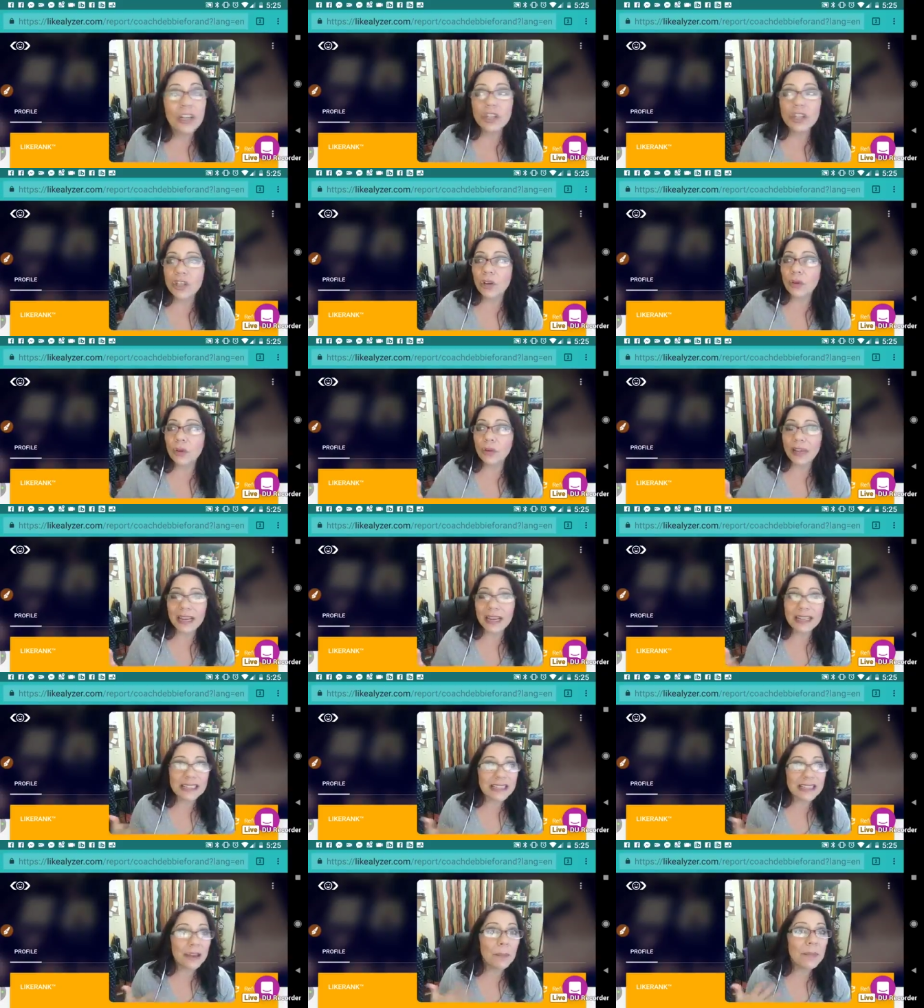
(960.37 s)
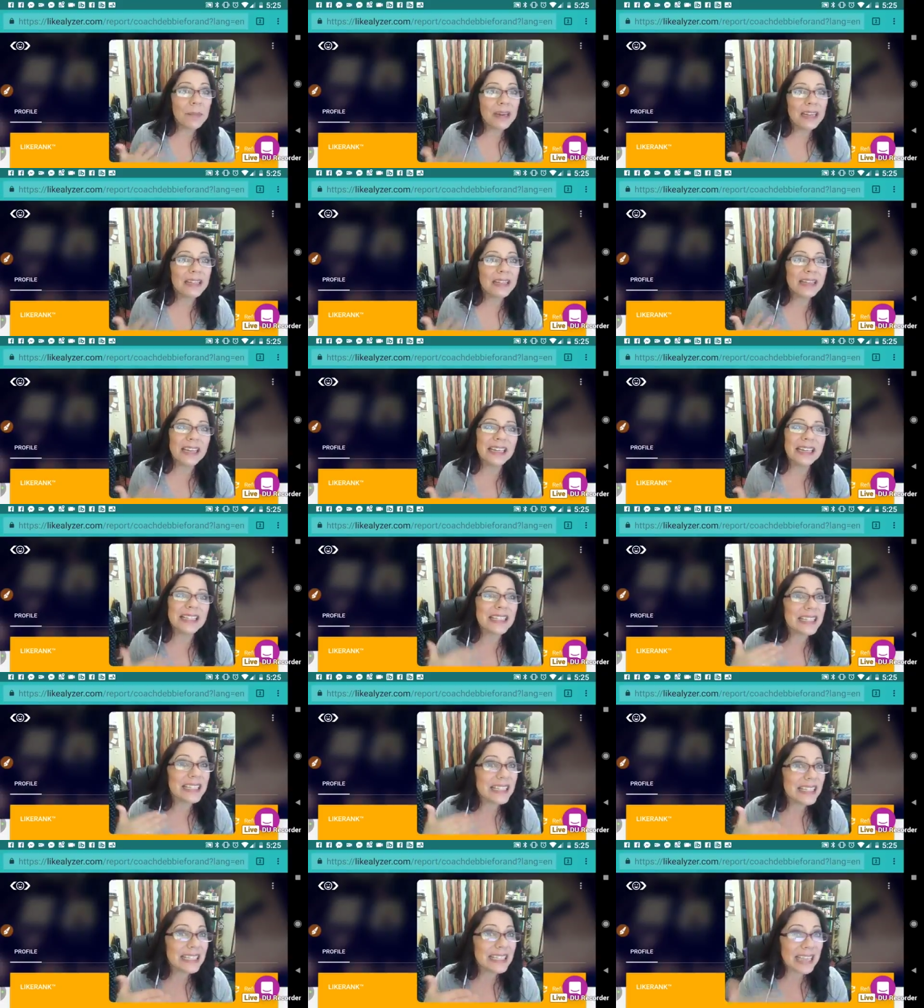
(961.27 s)
So like somebody that is
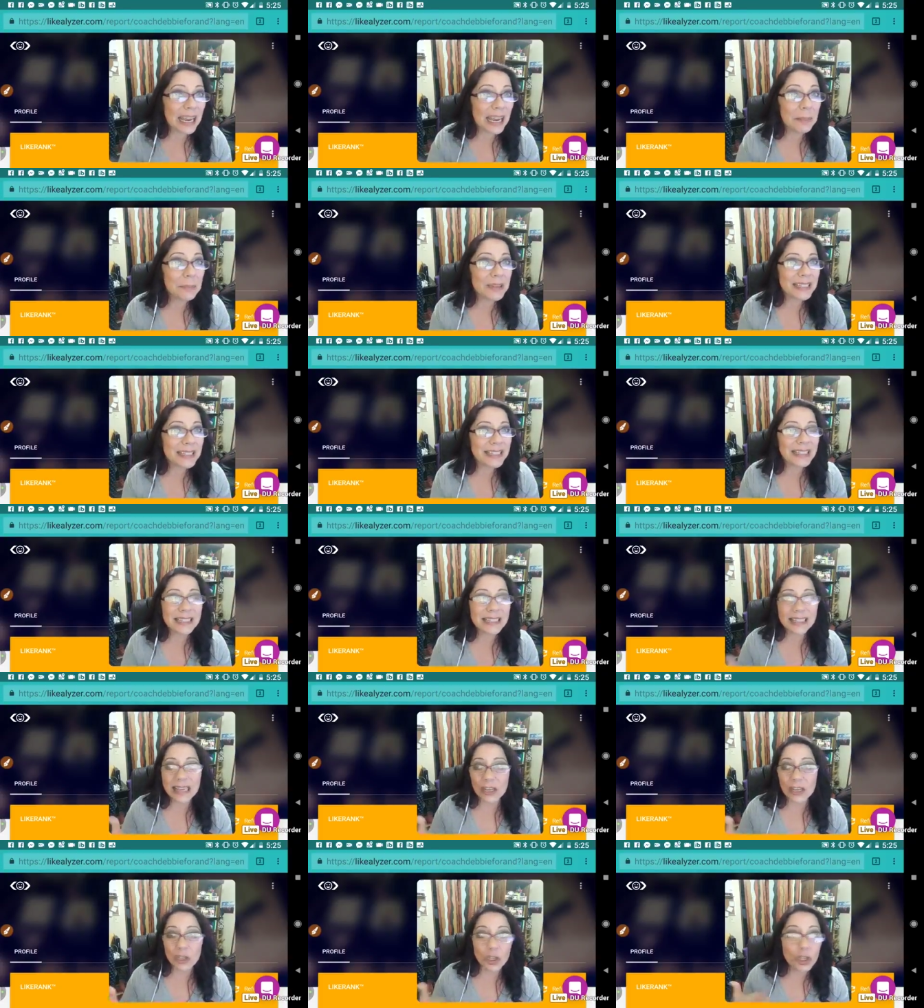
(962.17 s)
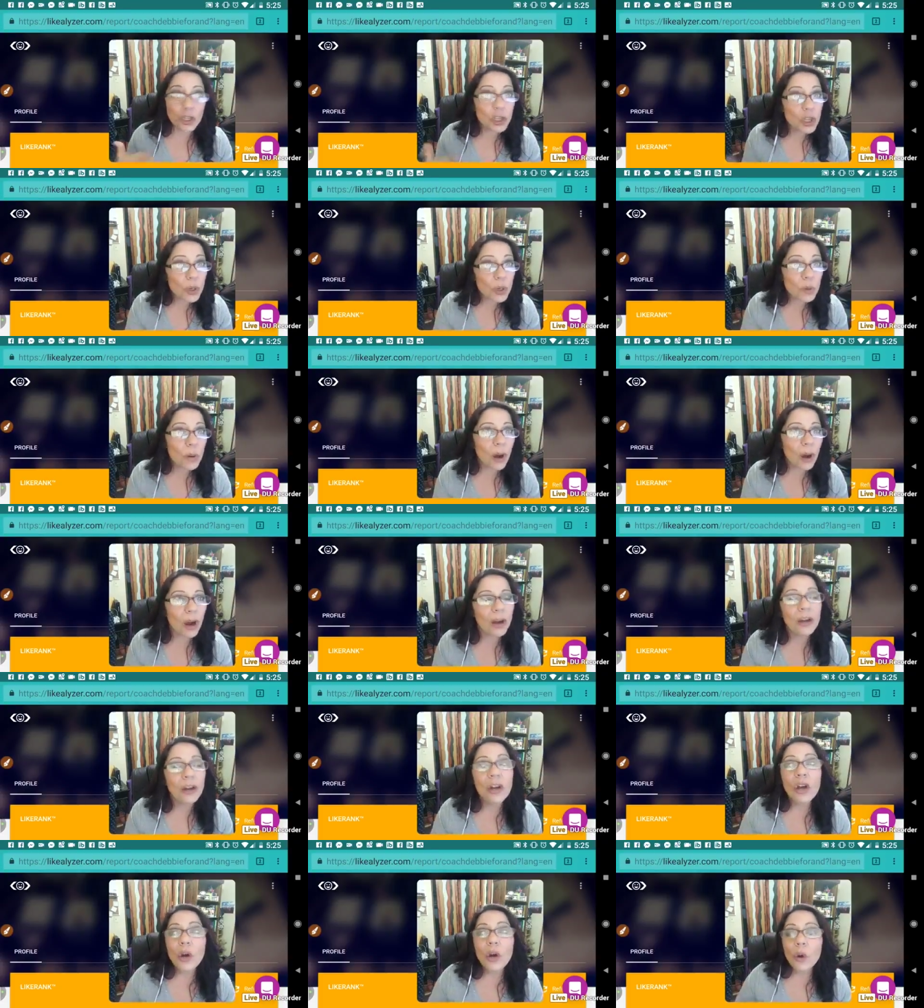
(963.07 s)
in the same business as you are,
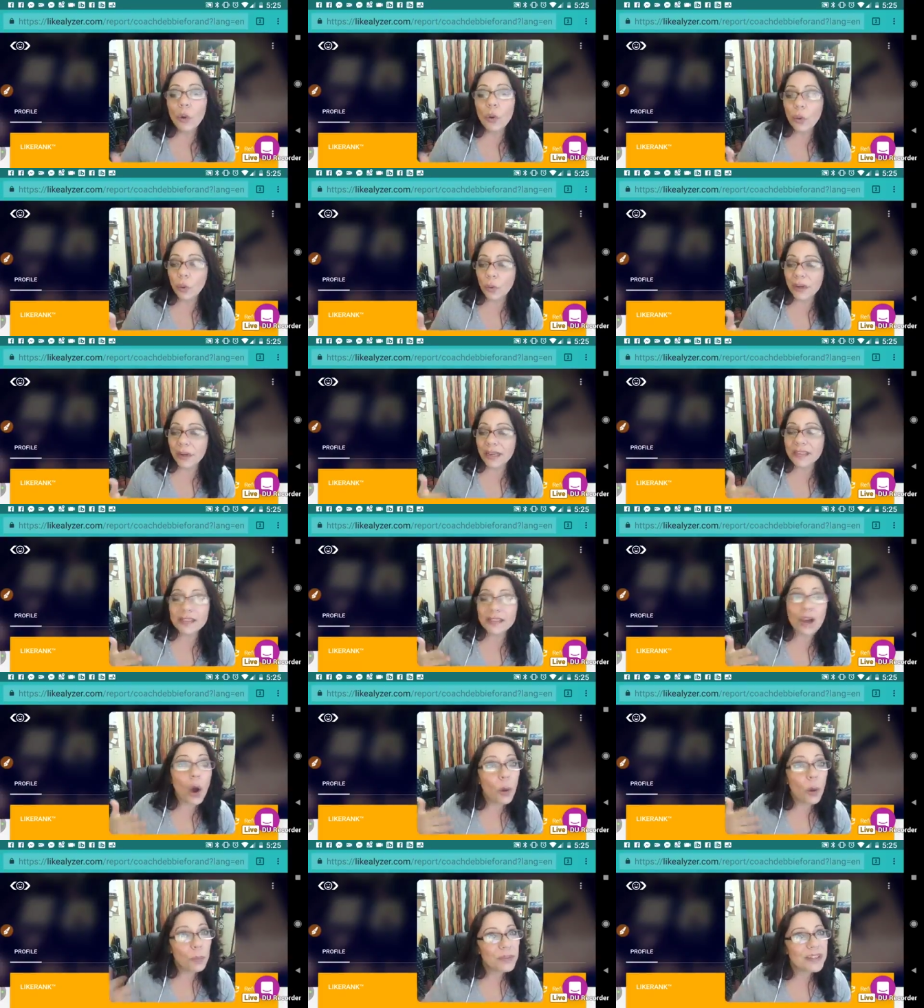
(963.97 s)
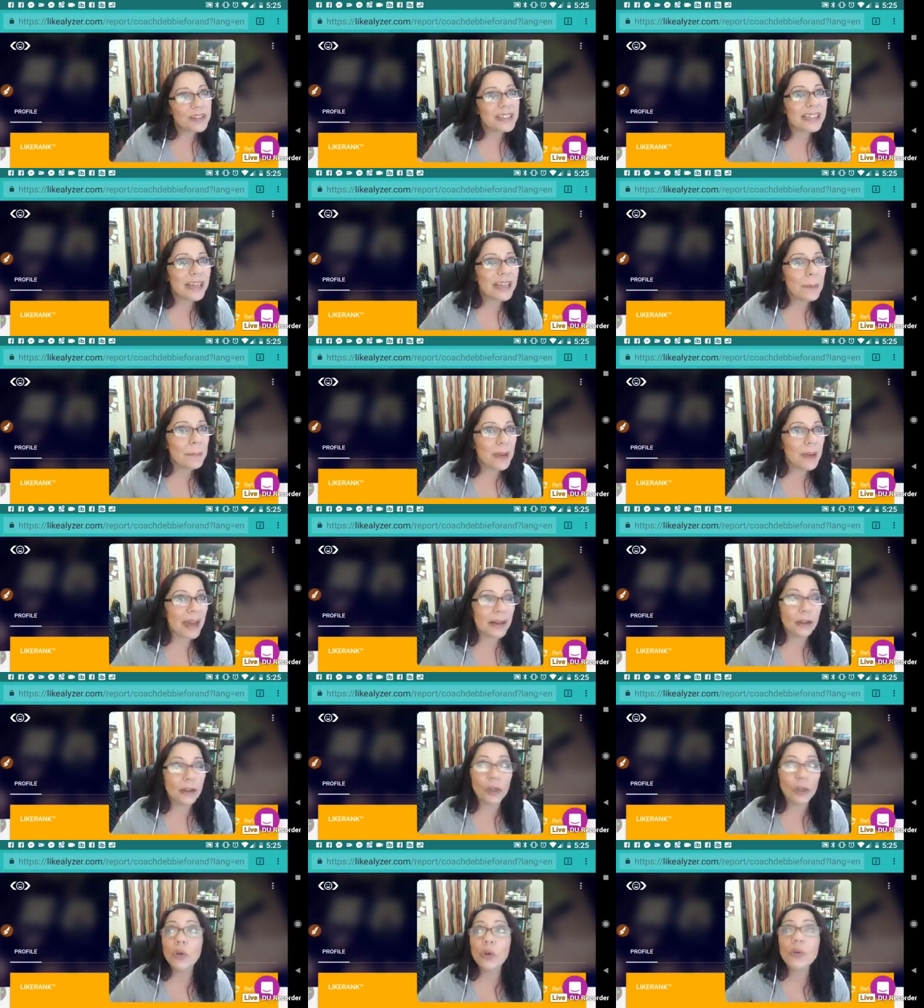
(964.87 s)
who is almost a
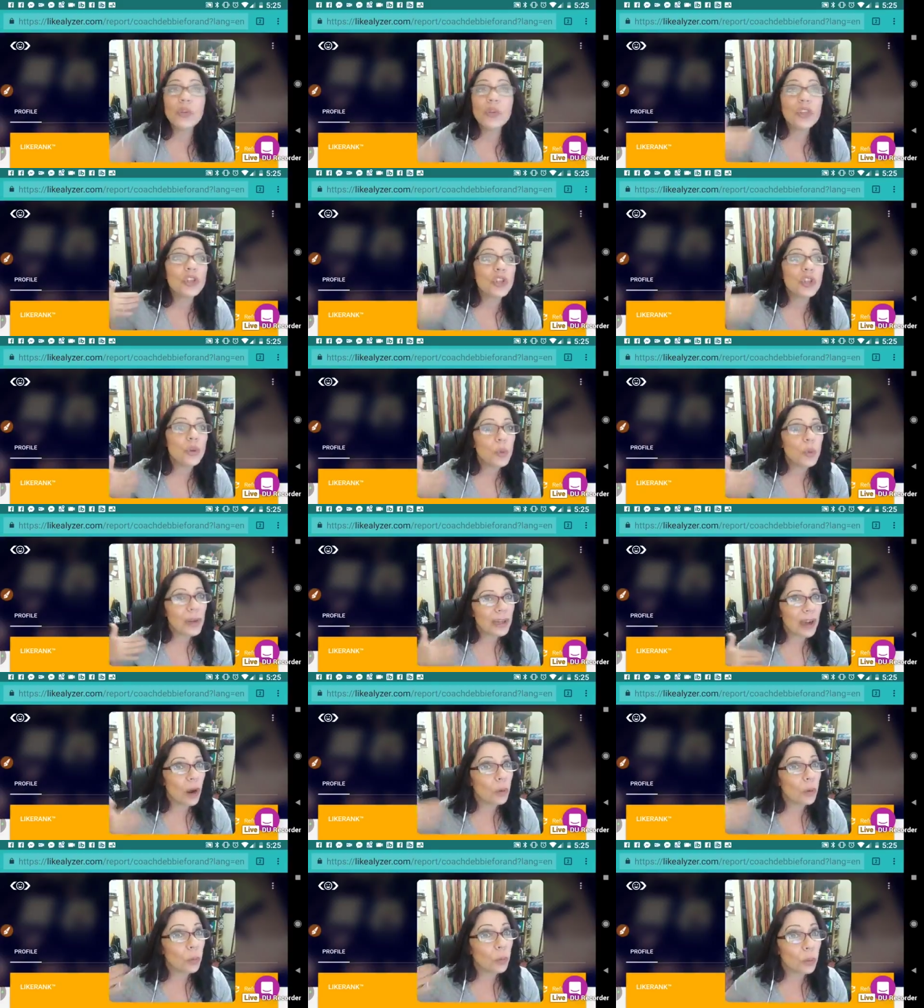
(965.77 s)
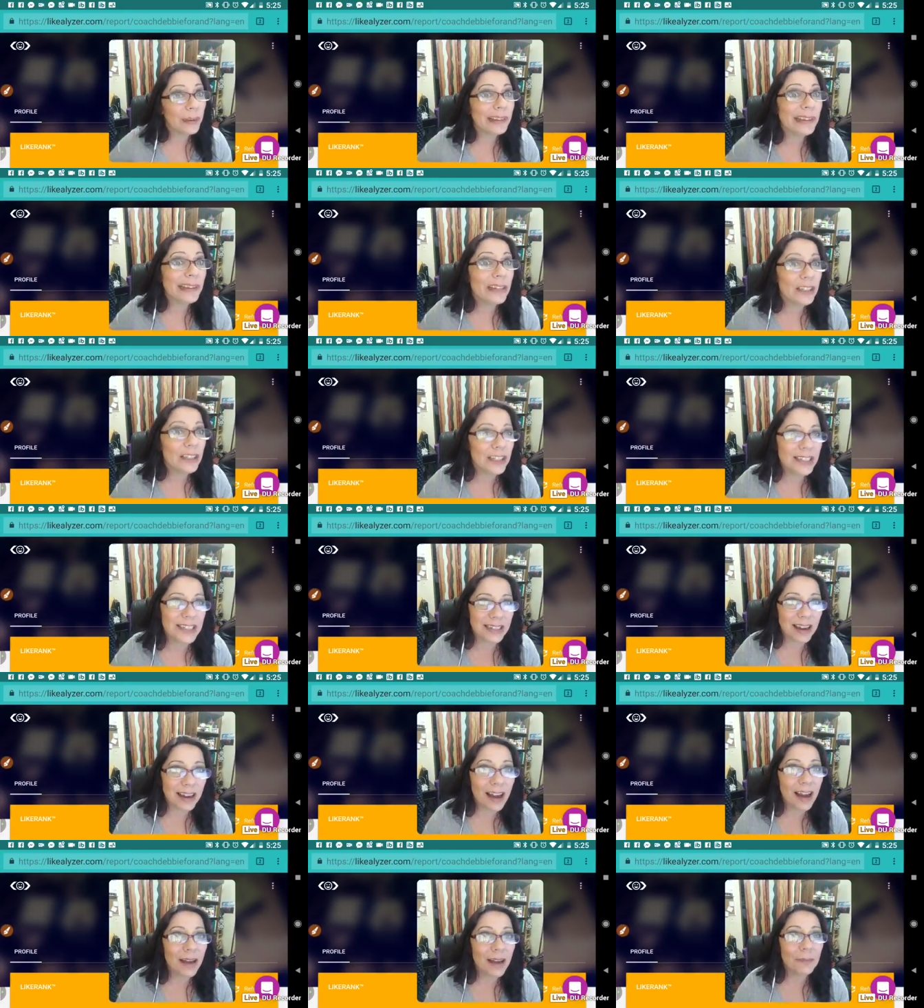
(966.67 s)
competitor, who's doing a really good
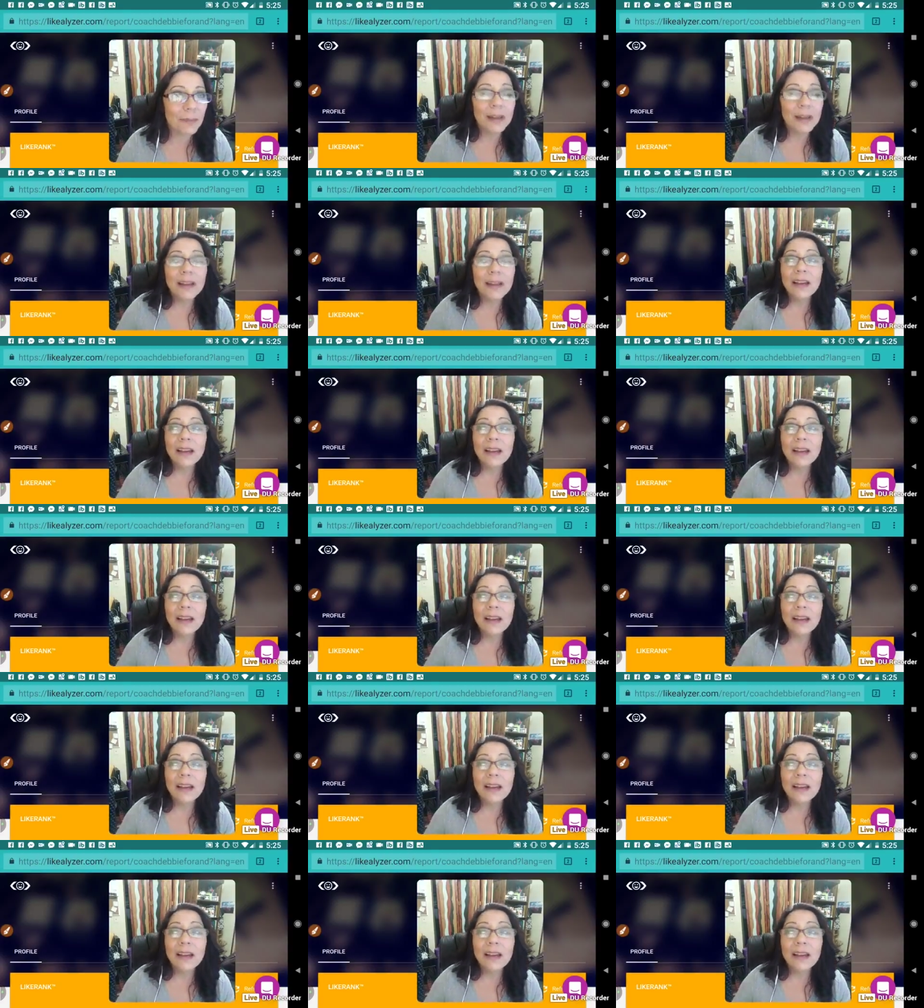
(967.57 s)
job.